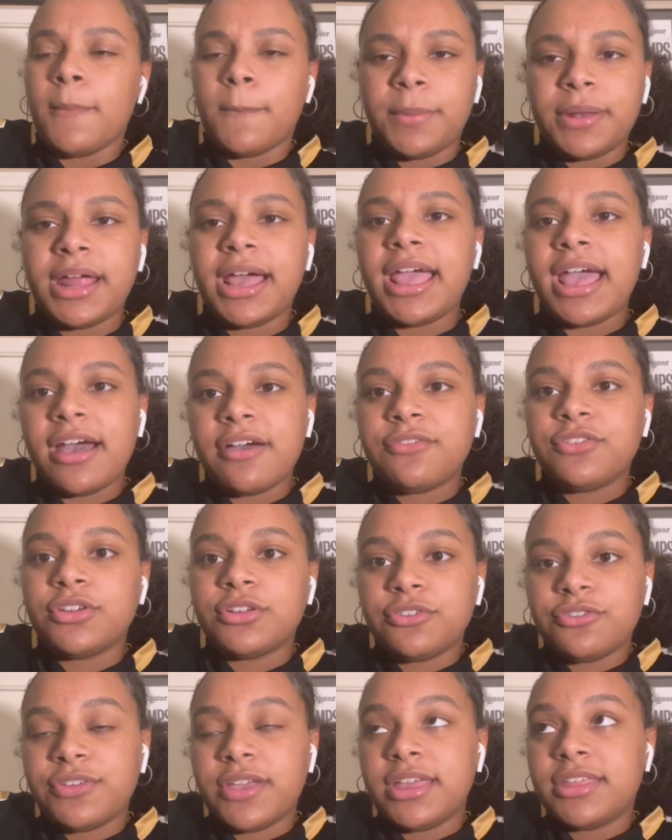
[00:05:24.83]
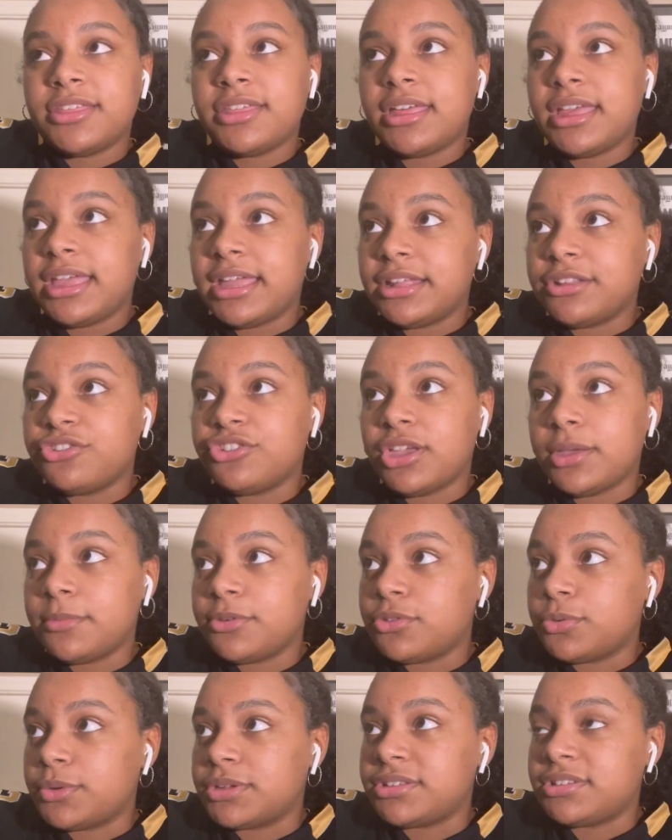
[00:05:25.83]
But I have good faith in
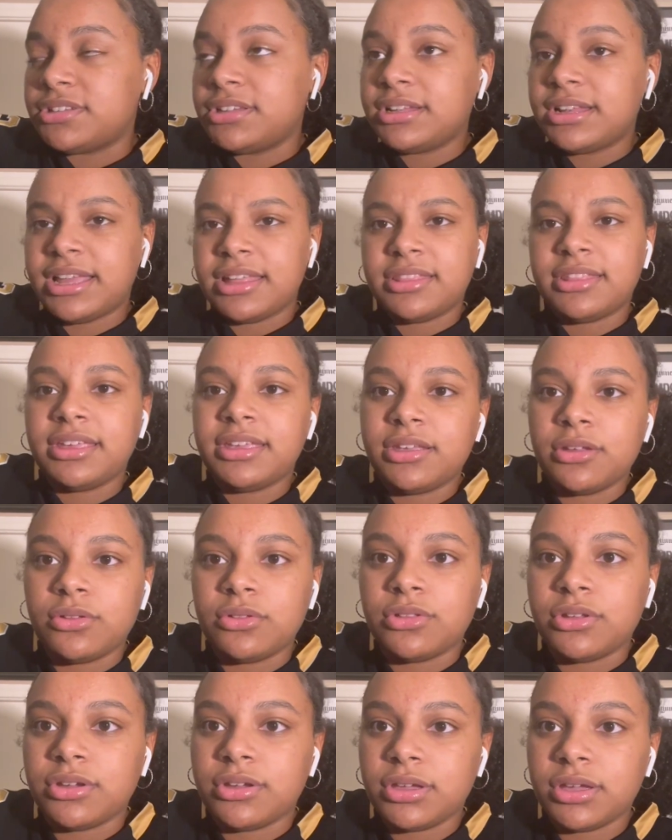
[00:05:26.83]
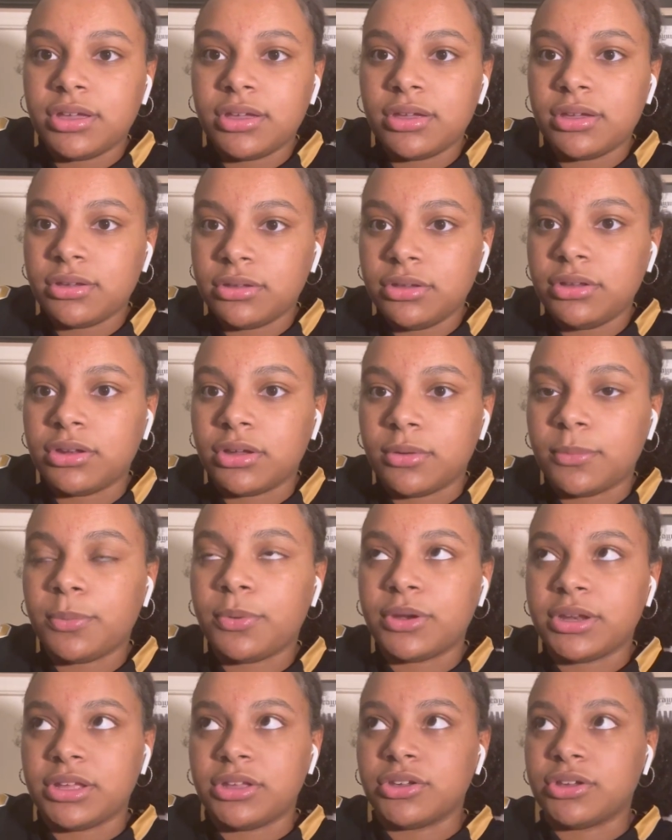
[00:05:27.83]
Jameis Winston. I think he'll look,
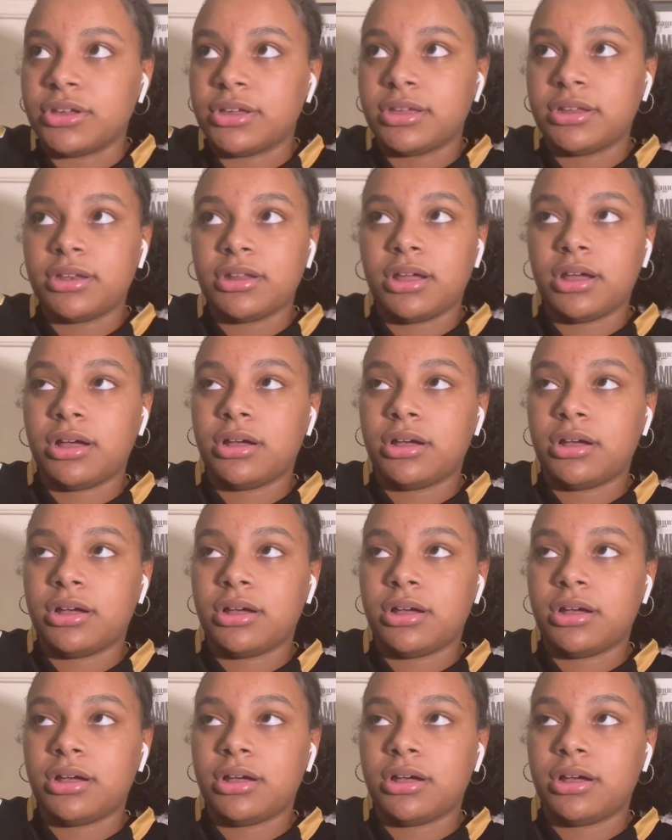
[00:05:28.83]
pretty good.